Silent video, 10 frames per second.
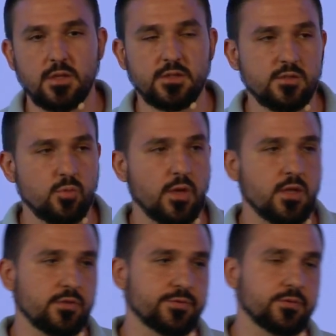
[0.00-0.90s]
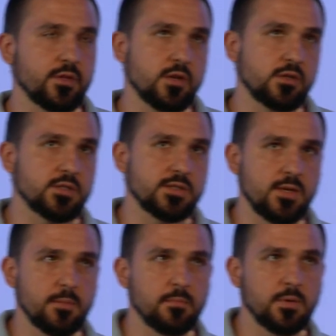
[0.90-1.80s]
This way, if there are
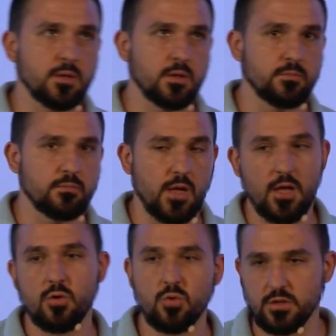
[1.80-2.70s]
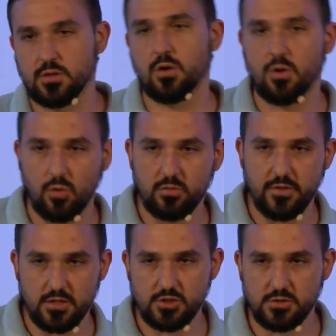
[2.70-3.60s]
some error in the old
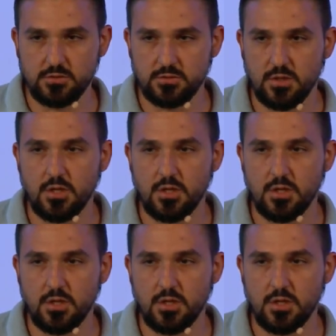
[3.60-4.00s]
version,